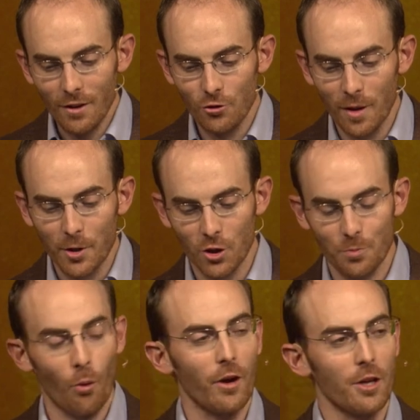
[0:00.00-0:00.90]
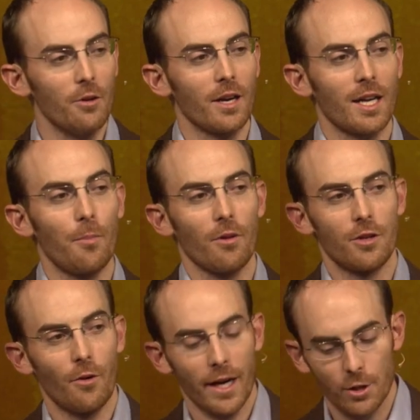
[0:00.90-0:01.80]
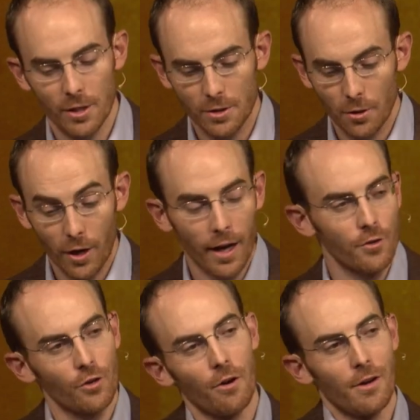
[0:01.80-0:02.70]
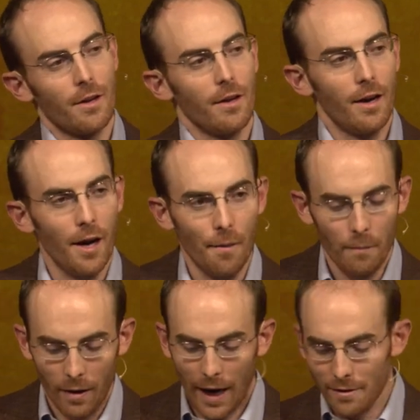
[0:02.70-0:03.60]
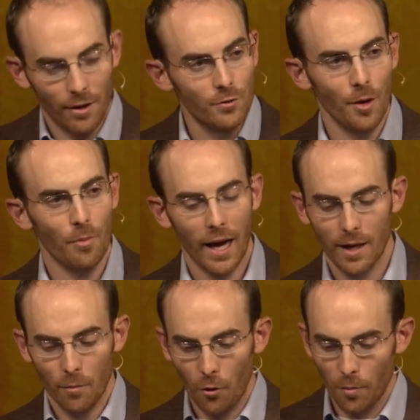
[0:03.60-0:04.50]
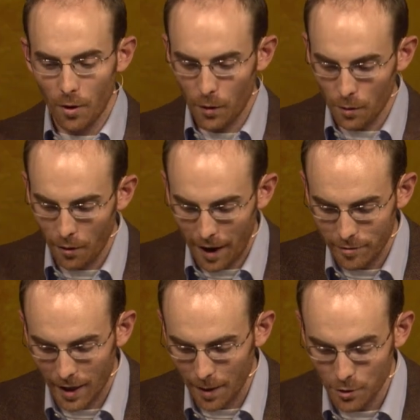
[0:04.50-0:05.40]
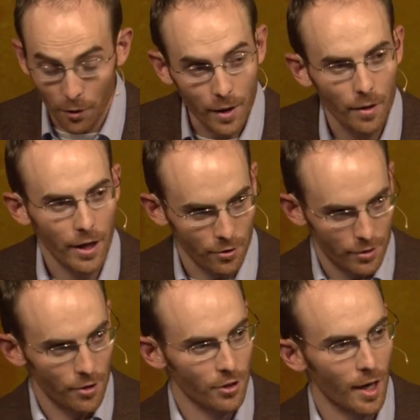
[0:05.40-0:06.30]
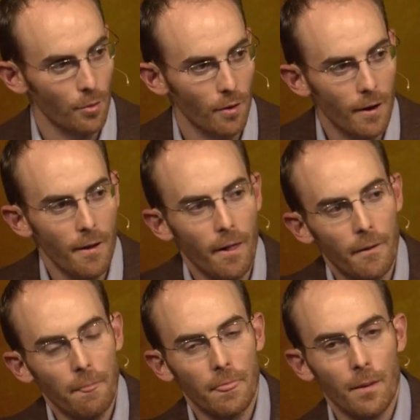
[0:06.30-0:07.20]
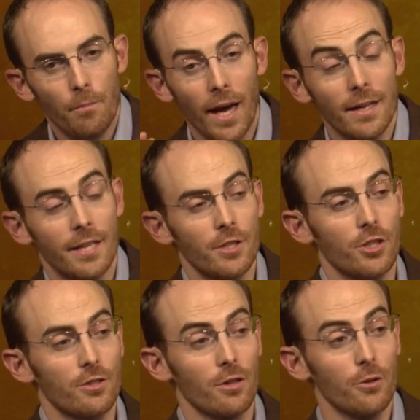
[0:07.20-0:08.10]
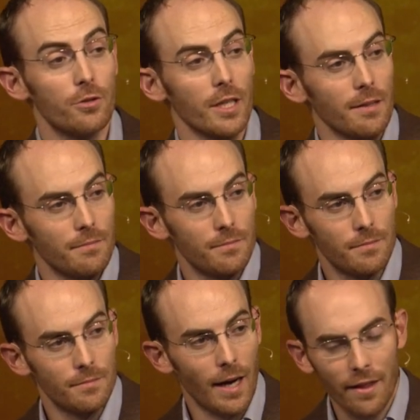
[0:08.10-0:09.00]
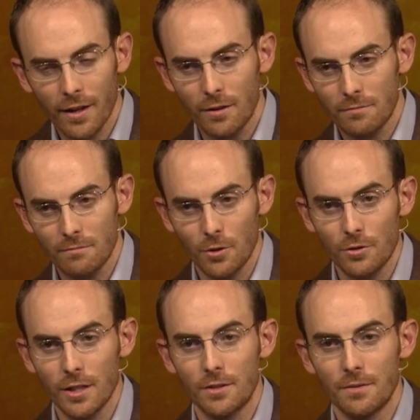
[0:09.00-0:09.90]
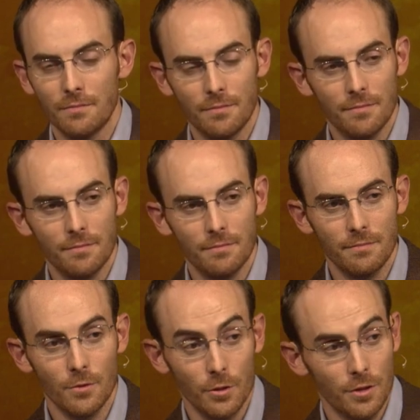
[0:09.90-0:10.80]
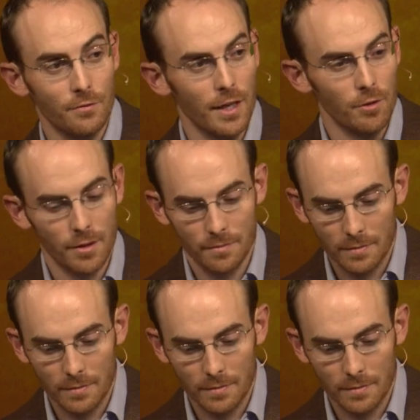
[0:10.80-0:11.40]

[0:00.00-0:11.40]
so let me just point you in a couple of directions, okay? So um, I'd love to unpack it more, but we won't have time. So here's, here's a couple. Pay attention to Lucy. I think Lucy's Lewis's favorite.